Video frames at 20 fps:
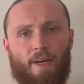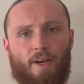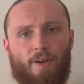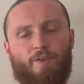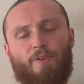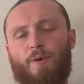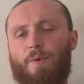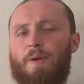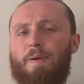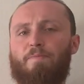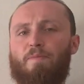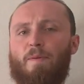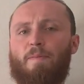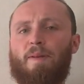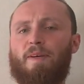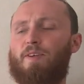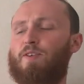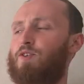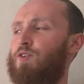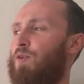So he
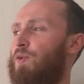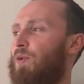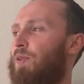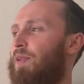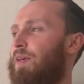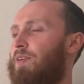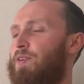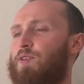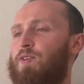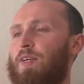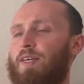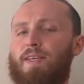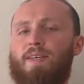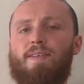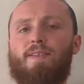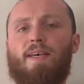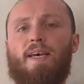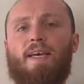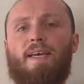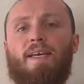probably saw this
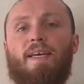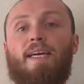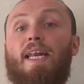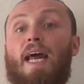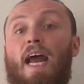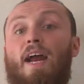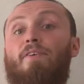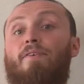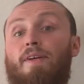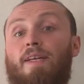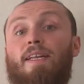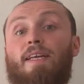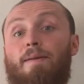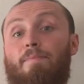as an inherently